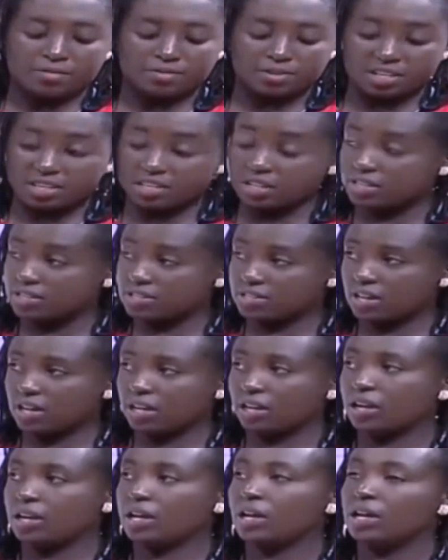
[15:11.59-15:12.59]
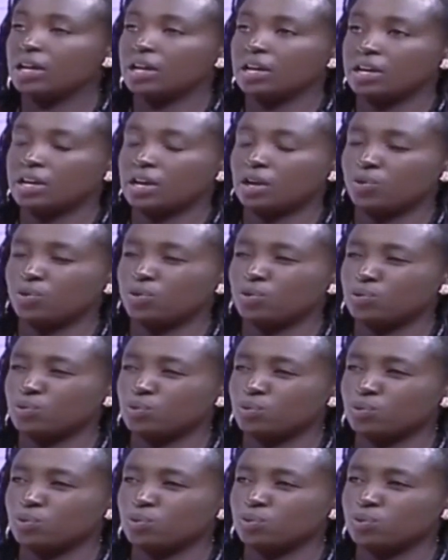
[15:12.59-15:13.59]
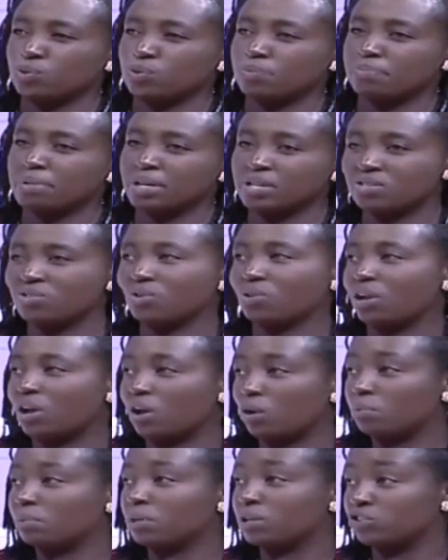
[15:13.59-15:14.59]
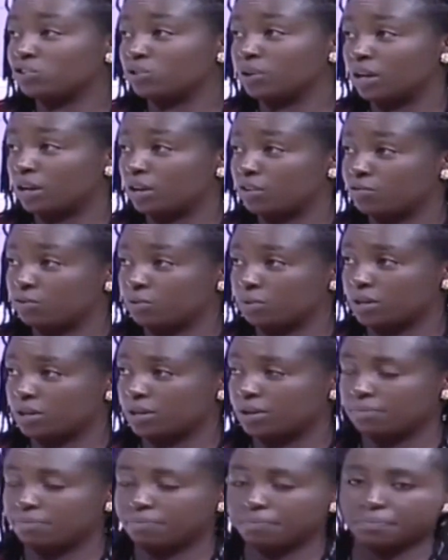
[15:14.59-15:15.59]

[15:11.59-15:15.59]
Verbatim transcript: After the design, now you, based on how much you can afford,